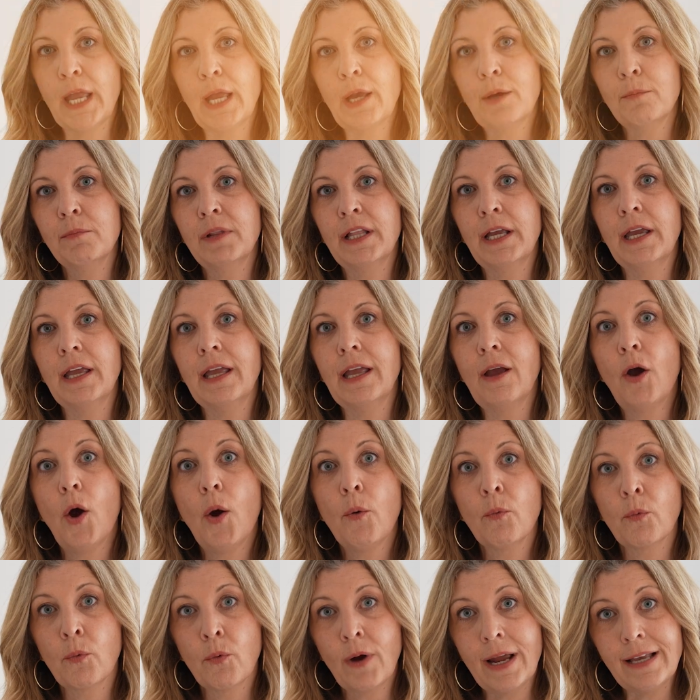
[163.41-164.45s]
family
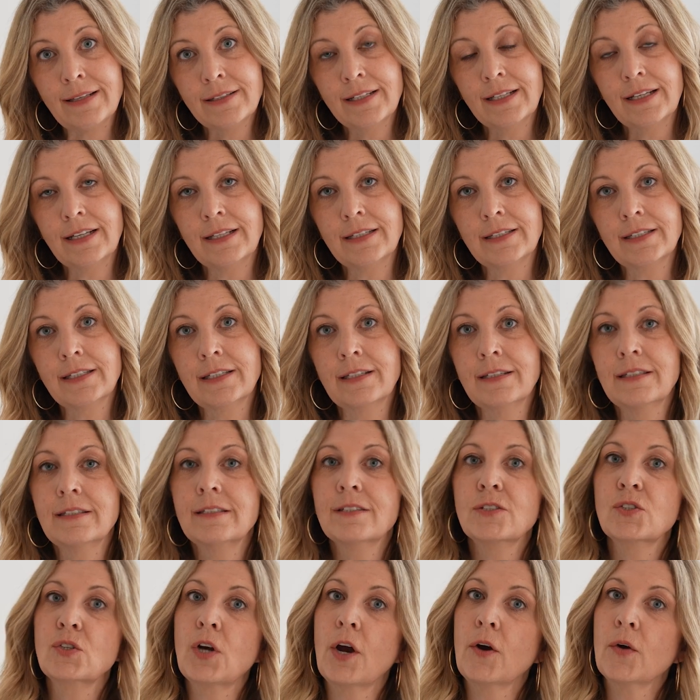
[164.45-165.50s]

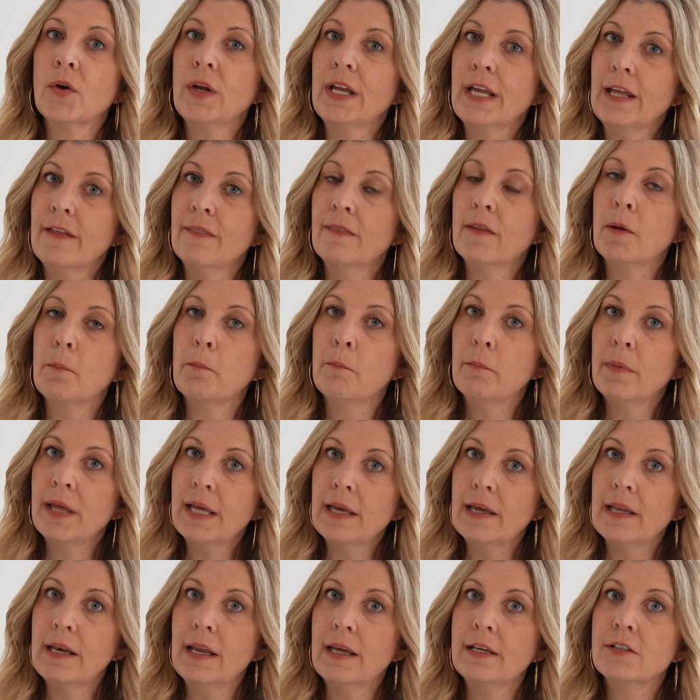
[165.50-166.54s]
residences start in the
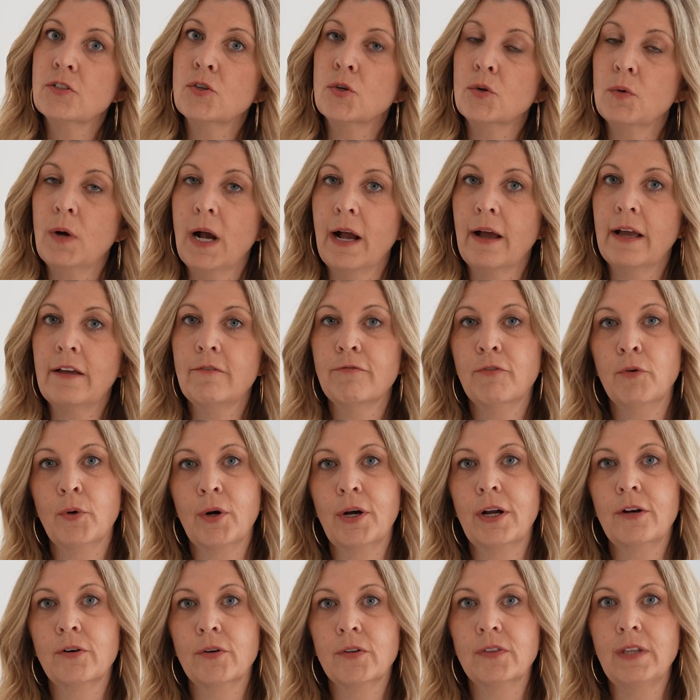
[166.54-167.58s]
mid to high
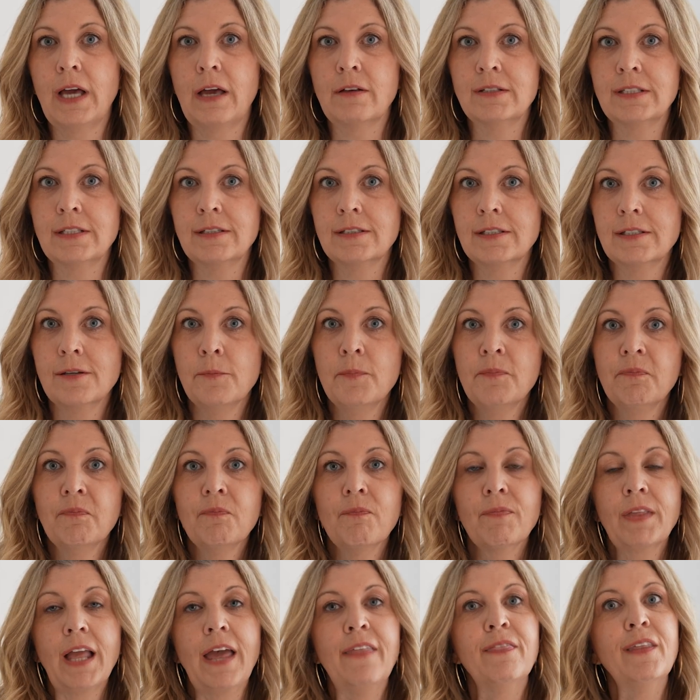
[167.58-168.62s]
400,000s
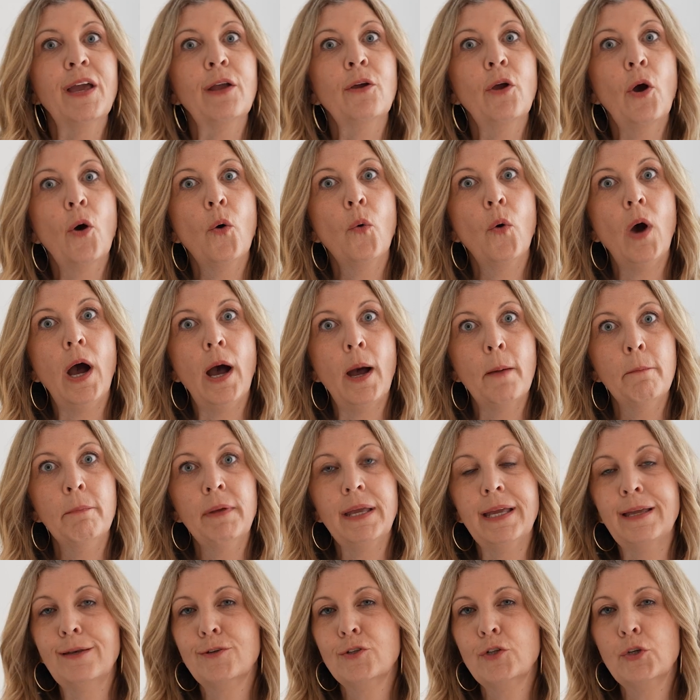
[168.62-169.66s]
and then go up
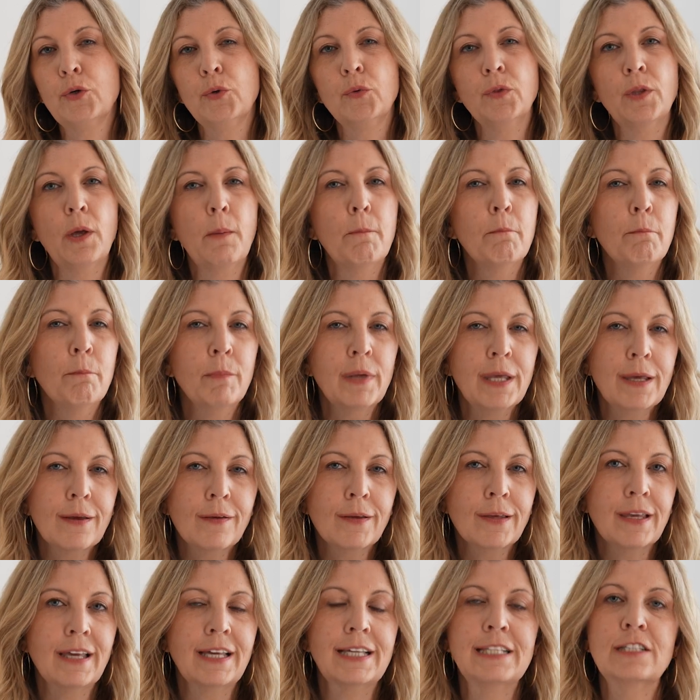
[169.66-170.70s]
into the
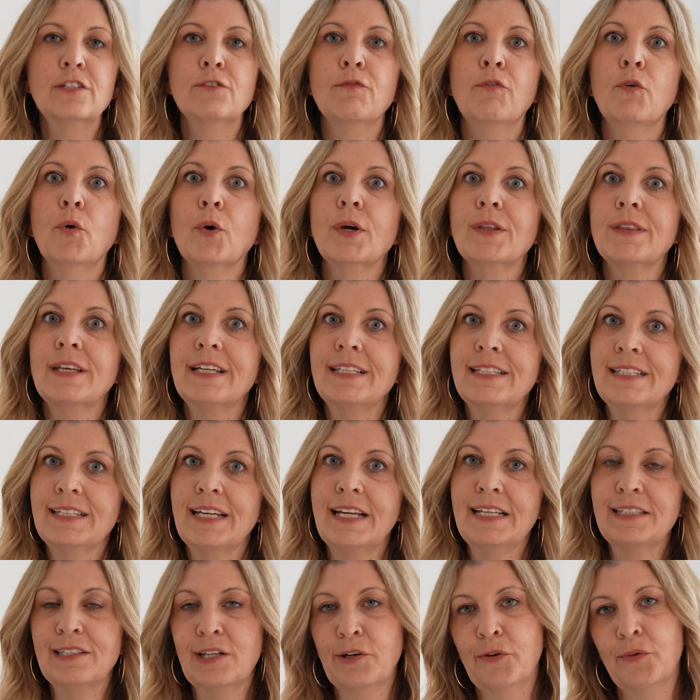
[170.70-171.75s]
millions for the
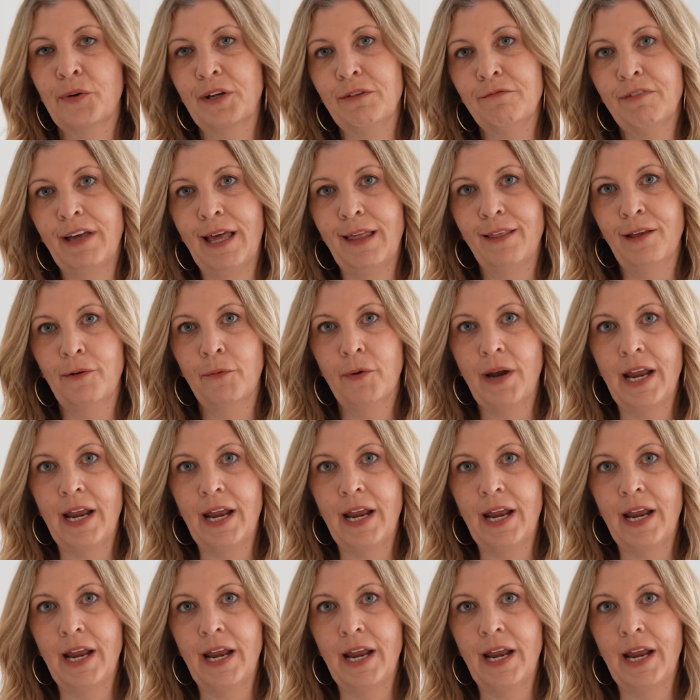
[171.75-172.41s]
estates at Green Valley